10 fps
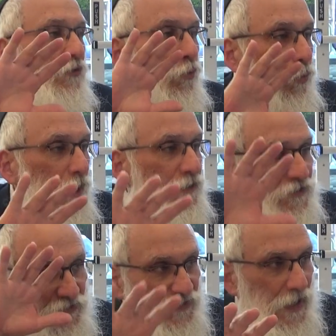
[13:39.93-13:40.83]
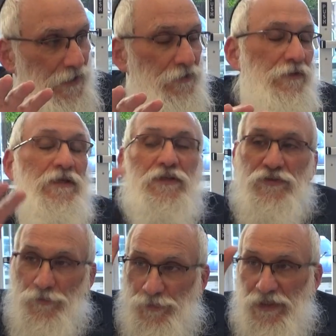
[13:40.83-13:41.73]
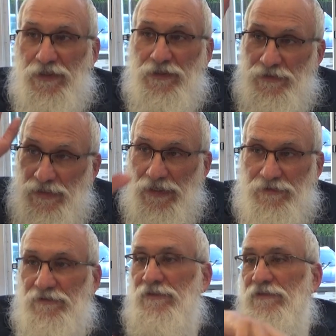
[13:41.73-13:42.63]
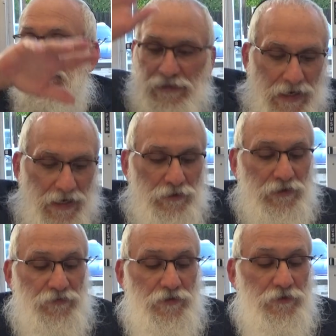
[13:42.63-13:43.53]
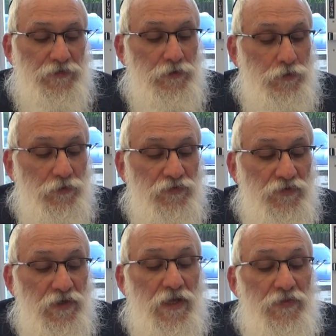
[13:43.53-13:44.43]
One desire to be connected to the higher level of Alokus.